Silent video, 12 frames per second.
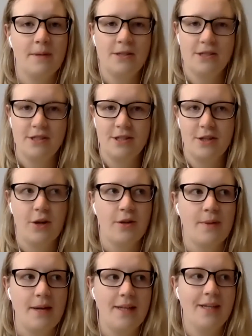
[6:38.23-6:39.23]
just to note, the
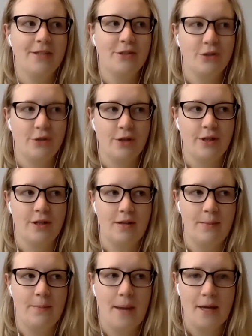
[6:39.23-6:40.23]
PDS shouldn't
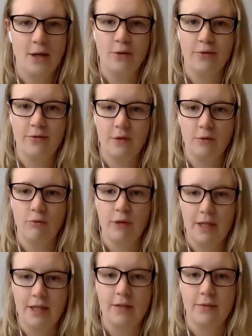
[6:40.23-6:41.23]
make you feel
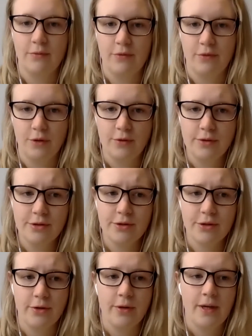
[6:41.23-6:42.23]
really confused.
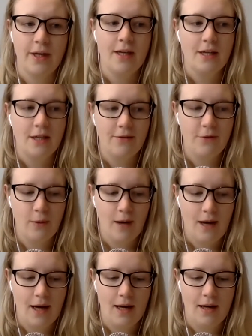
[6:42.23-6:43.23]
So if
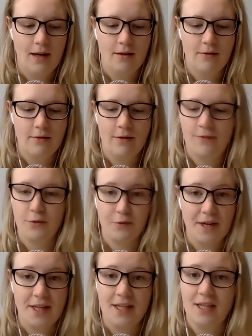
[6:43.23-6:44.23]
you're
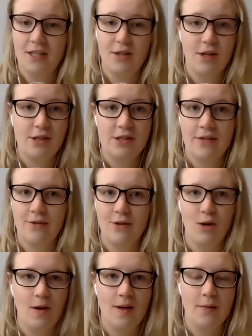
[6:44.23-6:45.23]
reading it and you just have
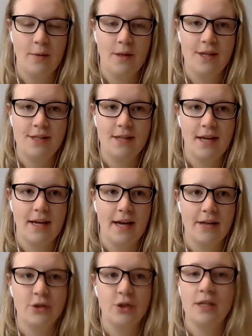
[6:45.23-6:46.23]
no idea what they're saying,
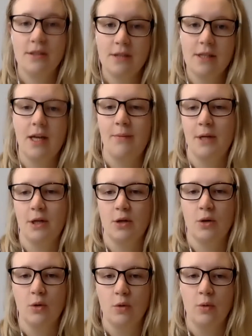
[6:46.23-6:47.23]
actually give the company a
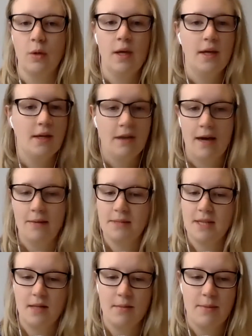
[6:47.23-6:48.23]
call,
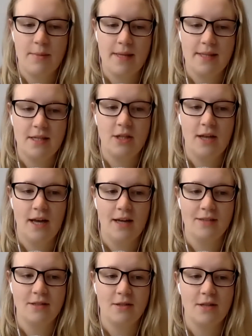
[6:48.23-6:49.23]
send them a message and
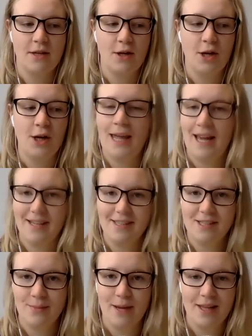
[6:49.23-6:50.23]
ask, because they're not allowed
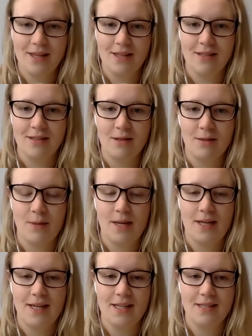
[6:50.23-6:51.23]
to make the
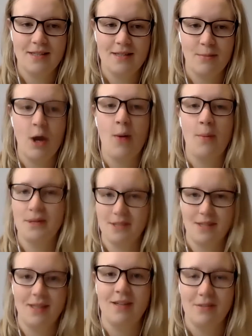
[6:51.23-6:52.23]
PDS
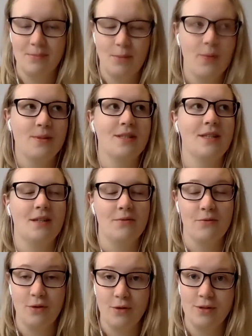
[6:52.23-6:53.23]
purposely
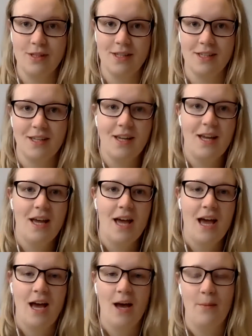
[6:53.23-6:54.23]
confusing.
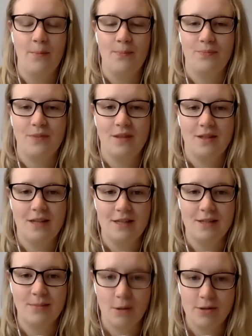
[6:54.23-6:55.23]
They're
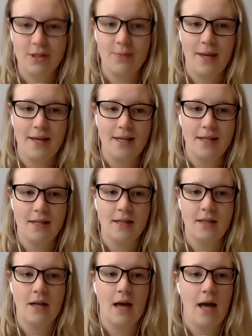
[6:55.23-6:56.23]
supposed to make
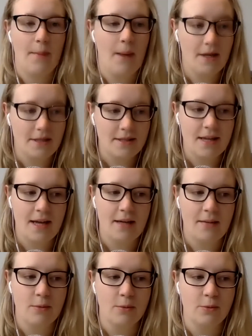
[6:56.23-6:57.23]
it
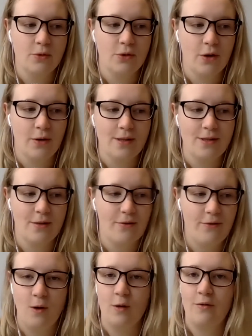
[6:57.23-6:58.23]
understandable, so it's
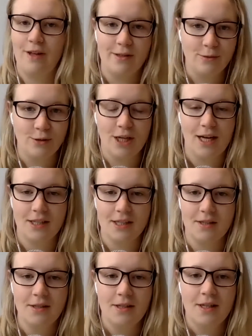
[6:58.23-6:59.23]
not full of legal
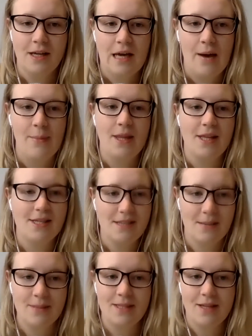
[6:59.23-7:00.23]
jargon. I mean, there's
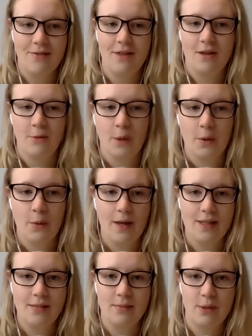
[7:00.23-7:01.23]
some stuff that they're
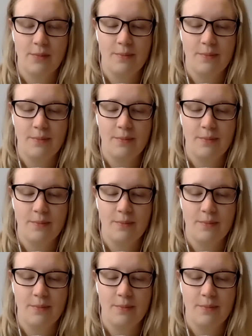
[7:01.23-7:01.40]
required to put in